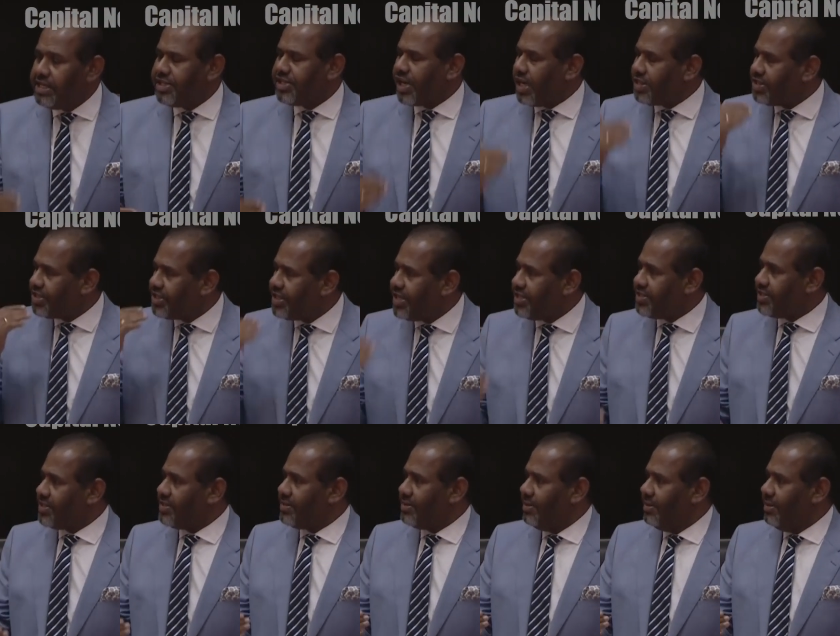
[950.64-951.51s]

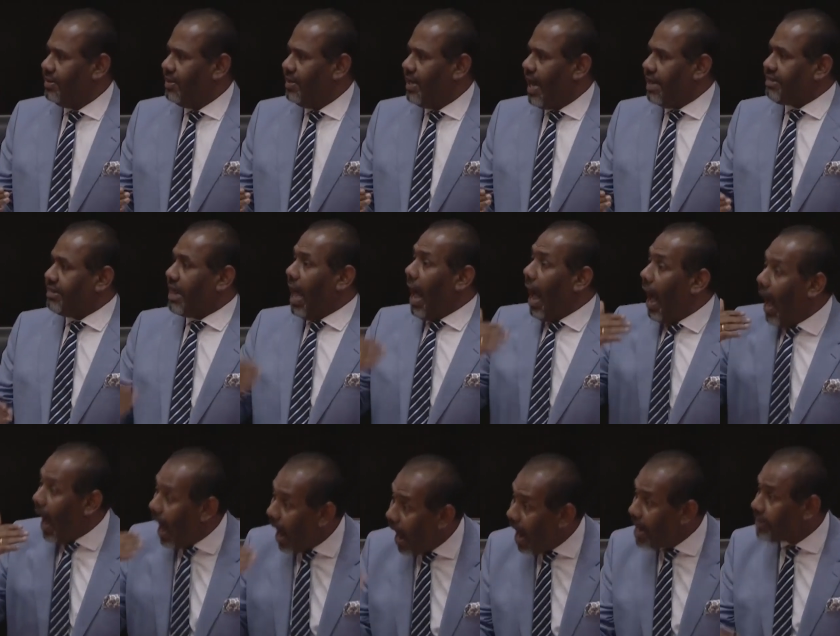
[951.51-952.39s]
justice at the
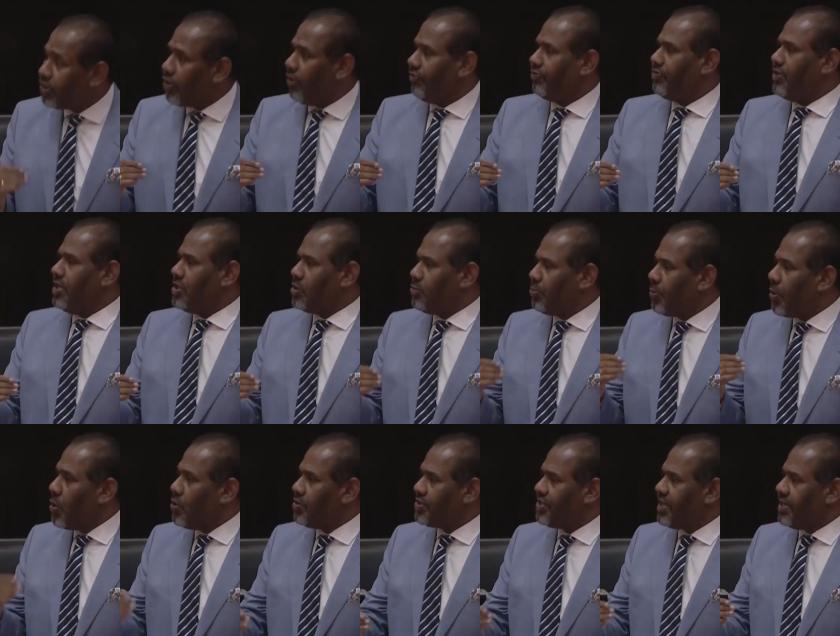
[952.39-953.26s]
heart of this
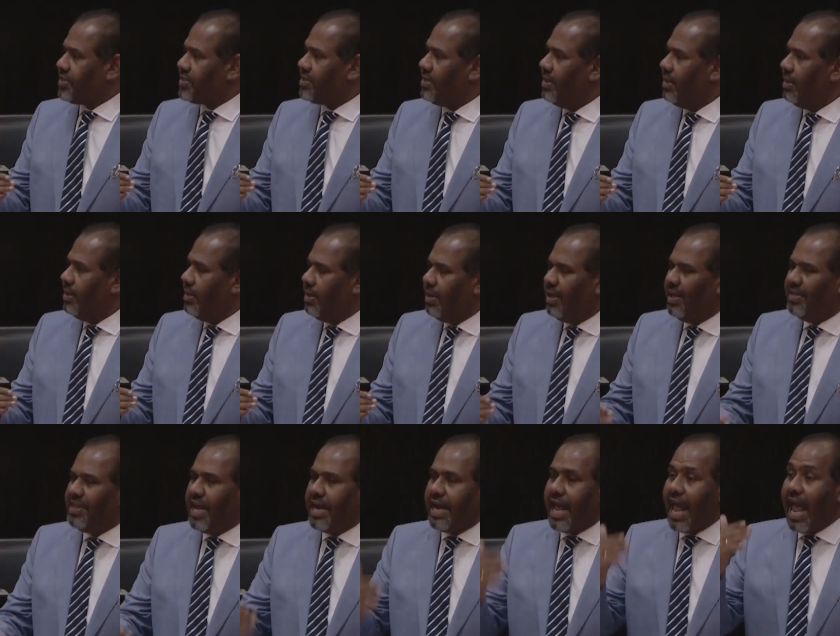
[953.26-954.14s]
process,
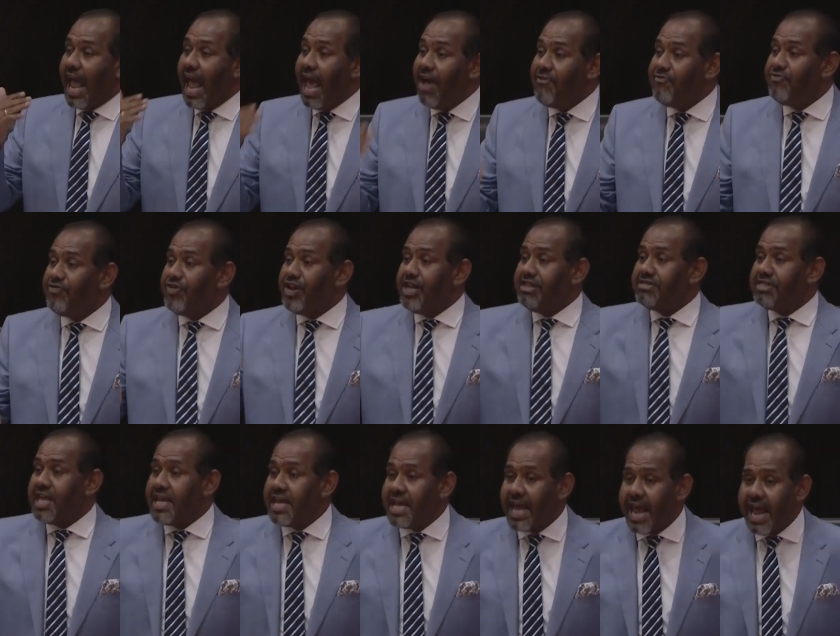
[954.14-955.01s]
then
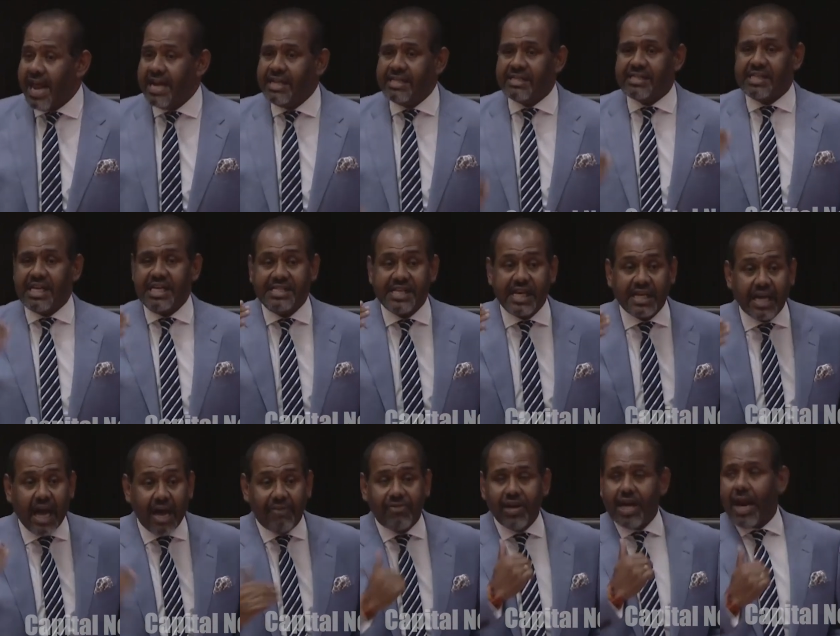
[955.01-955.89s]
everything else is a
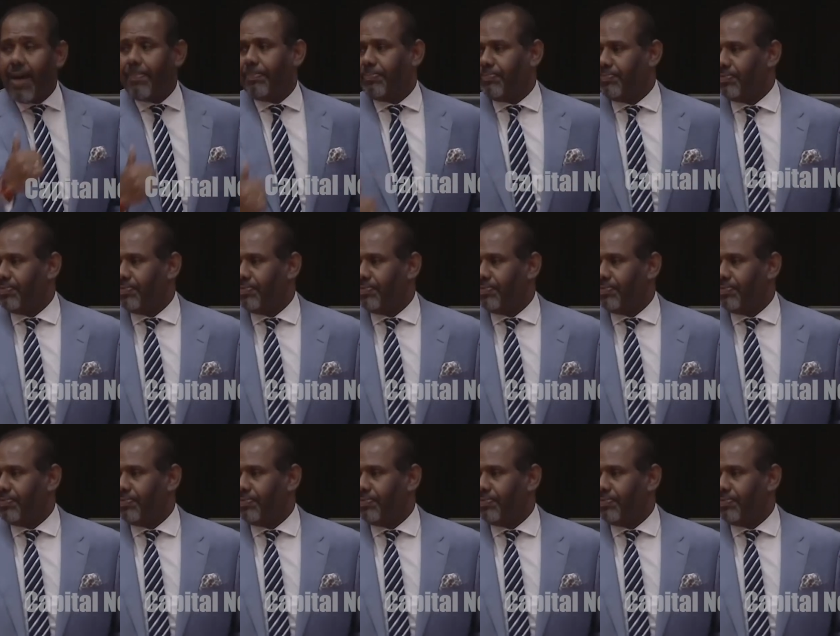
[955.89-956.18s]
cover-up.